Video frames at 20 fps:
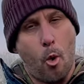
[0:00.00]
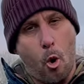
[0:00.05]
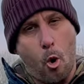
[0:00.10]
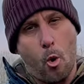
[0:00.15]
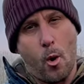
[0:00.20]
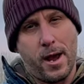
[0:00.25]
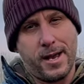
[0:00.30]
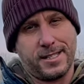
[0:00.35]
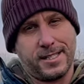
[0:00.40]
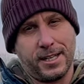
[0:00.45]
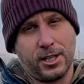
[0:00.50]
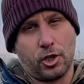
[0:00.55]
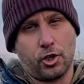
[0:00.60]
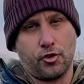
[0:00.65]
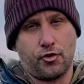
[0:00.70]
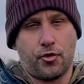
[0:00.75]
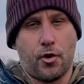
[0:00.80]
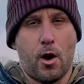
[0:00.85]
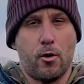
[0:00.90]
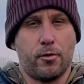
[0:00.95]
always in
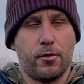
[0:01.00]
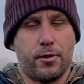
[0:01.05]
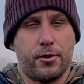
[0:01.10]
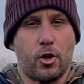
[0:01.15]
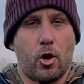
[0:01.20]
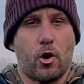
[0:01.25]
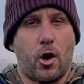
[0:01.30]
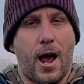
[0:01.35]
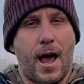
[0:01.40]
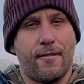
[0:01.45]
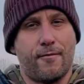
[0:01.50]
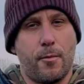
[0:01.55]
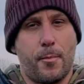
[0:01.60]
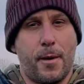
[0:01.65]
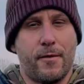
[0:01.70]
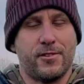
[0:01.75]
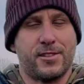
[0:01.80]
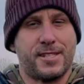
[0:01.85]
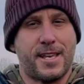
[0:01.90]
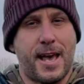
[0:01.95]
control of the dog. I have a
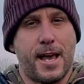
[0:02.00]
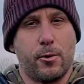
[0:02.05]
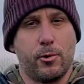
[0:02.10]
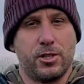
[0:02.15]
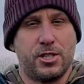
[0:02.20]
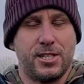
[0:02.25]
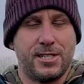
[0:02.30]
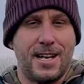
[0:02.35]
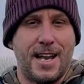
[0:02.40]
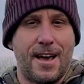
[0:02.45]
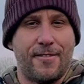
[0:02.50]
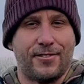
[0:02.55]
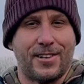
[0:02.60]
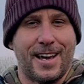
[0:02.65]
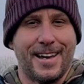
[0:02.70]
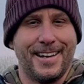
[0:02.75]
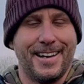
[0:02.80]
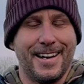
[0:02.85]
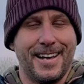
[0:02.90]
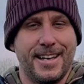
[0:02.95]
bit of a saying, which is left
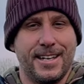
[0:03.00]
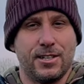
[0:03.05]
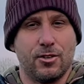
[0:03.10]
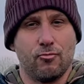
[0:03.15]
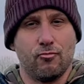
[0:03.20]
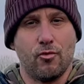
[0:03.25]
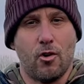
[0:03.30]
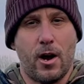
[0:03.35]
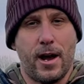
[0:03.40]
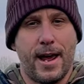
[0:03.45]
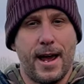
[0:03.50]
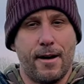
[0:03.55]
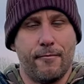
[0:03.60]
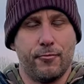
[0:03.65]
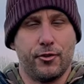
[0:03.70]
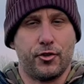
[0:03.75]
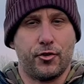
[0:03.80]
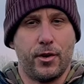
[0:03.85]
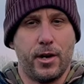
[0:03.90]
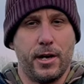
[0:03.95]
hand lead or right hand
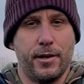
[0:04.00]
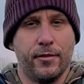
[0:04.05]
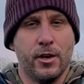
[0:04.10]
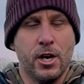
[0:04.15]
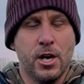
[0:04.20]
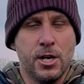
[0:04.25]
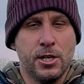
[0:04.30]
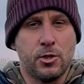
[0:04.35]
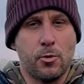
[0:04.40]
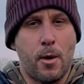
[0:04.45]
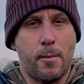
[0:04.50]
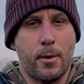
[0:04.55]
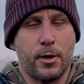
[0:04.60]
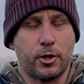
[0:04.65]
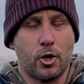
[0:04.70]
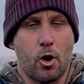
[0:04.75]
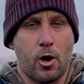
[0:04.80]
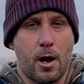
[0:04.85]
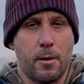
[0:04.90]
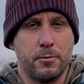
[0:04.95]
retrieve. So when my
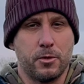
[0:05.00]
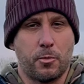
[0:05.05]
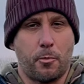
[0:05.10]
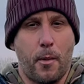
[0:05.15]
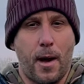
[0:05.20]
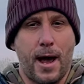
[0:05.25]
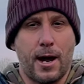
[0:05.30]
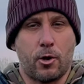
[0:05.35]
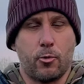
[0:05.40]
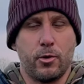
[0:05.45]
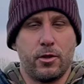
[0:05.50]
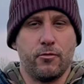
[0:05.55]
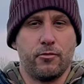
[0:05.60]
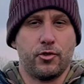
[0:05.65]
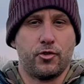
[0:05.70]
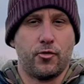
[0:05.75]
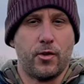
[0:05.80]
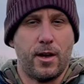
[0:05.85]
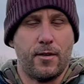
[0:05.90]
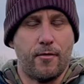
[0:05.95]
dog comes back with a
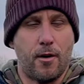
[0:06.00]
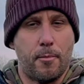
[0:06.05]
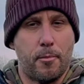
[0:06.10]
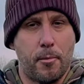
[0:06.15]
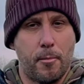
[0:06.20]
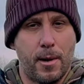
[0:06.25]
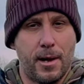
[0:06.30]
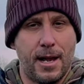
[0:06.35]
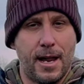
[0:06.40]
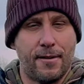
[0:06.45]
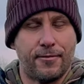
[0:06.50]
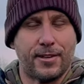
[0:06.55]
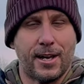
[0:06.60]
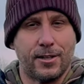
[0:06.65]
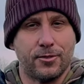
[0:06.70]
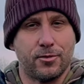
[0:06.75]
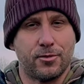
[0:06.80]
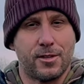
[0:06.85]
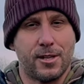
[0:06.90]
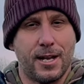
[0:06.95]
retrieve, i put my left
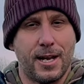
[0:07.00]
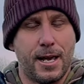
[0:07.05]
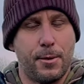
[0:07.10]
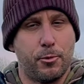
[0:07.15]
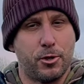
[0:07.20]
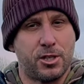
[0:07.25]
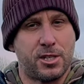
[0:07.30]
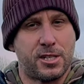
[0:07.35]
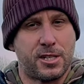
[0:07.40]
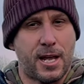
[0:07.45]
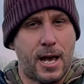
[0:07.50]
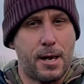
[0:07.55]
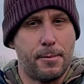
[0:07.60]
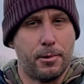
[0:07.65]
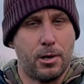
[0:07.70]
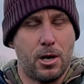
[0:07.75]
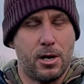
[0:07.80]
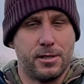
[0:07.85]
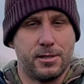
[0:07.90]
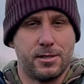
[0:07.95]
hand to the lead, which
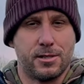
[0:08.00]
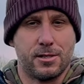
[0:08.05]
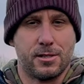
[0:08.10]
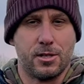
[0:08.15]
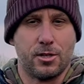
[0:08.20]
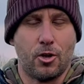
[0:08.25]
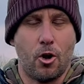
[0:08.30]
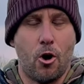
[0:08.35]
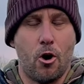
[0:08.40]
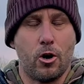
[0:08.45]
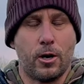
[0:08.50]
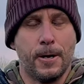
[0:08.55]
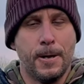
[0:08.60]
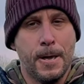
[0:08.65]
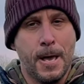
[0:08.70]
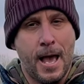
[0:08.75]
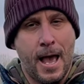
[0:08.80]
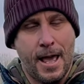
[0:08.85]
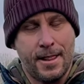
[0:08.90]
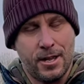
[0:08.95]
stabilizes the dog.
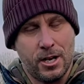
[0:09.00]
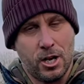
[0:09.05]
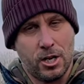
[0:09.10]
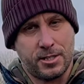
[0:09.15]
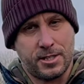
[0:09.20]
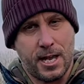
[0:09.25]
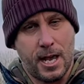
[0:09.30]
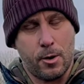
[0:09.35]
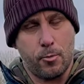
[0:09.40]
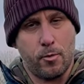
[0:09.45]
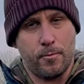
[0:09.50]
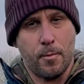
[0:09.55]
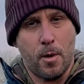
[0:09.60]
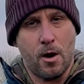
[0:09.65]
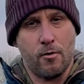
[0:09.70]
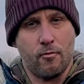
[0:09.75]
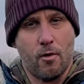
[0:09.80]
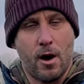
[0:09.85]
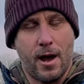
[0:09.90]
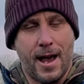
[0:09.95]
And then I take with my
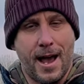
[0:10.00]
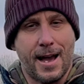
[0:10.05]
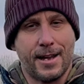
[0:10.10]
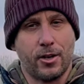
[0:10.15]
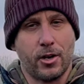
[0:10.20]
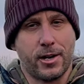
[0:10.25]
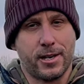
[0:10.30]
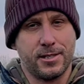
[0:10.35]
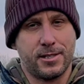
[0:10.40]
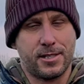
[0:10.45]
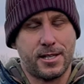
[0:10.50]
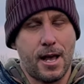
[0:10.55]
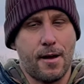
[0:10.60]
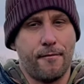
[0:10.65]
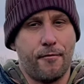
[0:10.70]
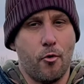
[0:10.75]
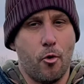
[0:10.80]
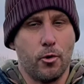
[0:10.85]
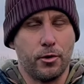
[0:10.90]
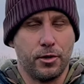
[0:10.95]
right hand, I can
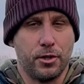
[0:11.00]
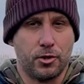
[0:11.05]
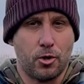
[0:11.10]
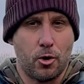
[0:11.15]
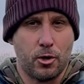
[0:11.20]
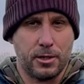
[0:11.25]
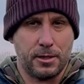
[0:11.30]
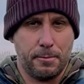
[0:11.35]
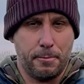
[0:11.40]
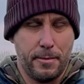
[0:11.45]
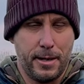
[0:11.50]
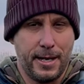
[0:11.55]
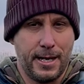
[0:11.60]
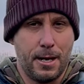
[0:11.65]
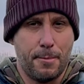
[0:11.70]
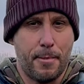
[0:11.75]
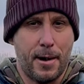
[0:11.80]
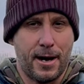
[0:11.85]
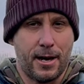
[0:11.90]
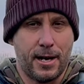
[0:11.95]
step forward and the dog is
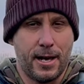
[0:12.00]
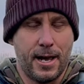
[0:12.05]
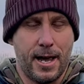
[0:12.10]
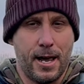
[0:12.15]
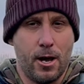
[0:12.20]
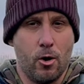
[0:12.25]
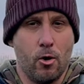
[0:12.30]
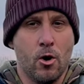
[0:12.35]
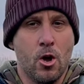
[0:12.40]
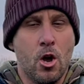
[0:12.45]
immediately back at heel